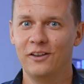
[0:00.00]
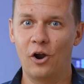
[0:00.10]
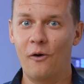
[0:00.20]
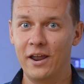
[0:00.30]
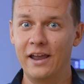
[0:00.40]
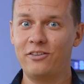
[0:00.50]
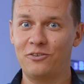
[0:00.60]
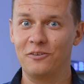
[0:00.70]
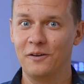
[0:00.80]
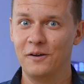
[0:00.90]
No,
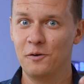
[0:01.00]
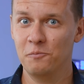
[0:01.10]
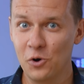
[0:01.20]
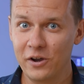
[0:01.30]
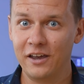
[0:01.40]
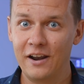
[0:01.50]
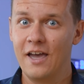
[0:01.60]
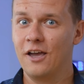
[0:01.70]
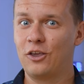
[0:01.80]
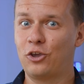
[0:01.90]
it's Mugen.
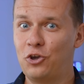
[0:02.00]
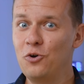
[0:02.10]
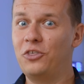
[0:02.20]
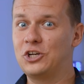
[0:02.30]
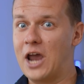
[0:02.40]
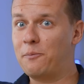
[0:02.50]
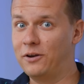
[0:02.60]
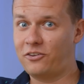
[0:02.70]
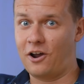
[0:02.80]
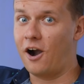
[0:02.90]
Cue the
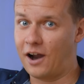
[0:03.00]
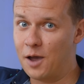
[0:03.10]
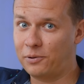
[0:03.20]
Japanese car guy,